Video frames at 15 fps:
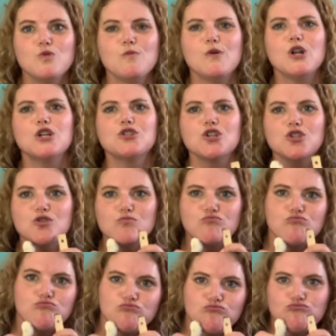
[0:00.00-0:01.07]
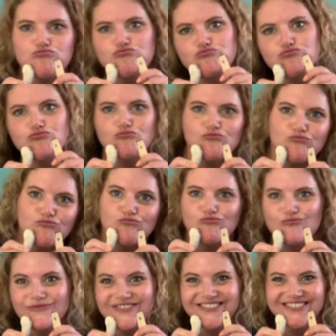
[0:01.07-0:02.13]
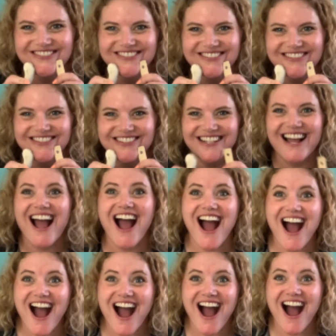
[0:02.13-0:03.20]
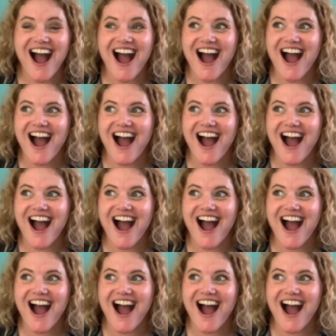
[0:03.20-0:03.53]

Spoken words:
What like this? Hammering, hammering,